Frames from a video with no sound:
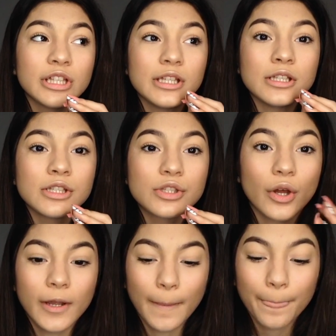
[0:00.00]
clean
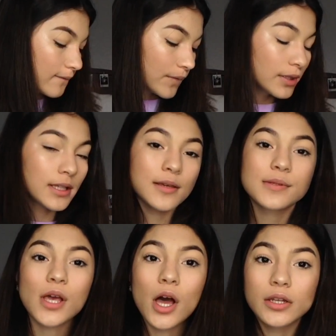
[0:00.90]
start. And for
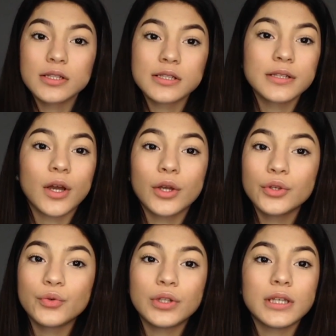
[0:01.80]
lips, honestly, all
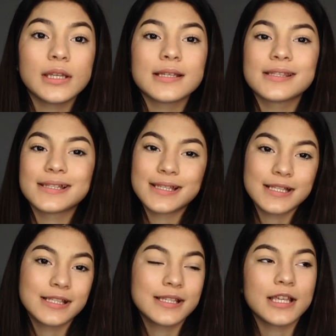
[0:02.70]
you need is a
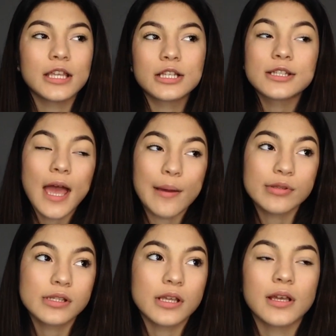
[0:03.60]
tinted
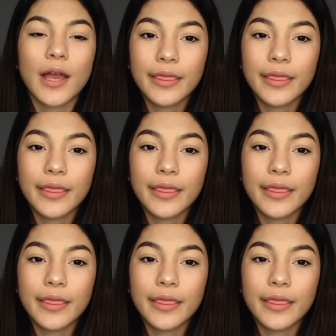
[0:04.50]
chapstick.